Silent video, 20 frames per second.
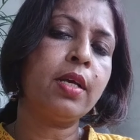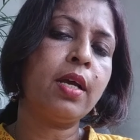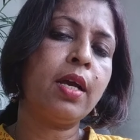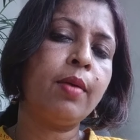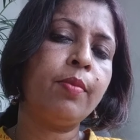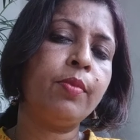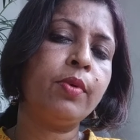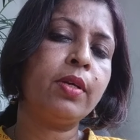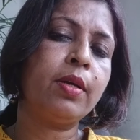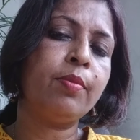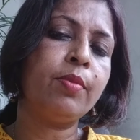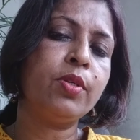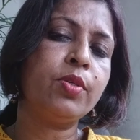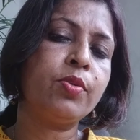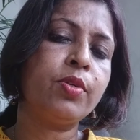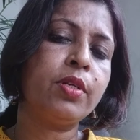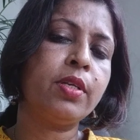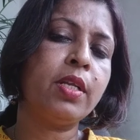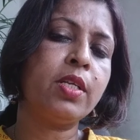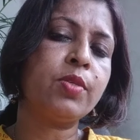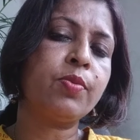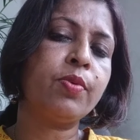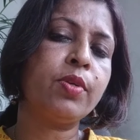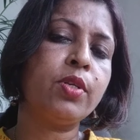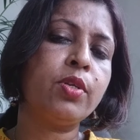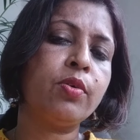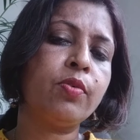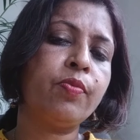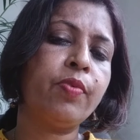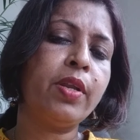I'm coming to the next
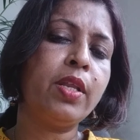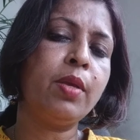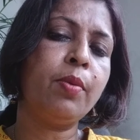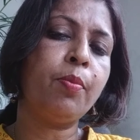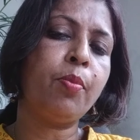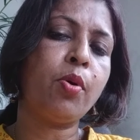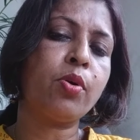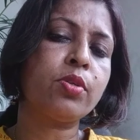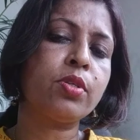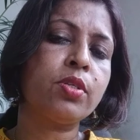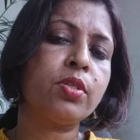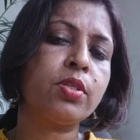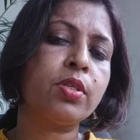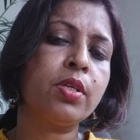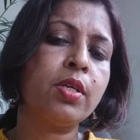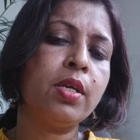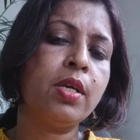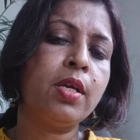video, very important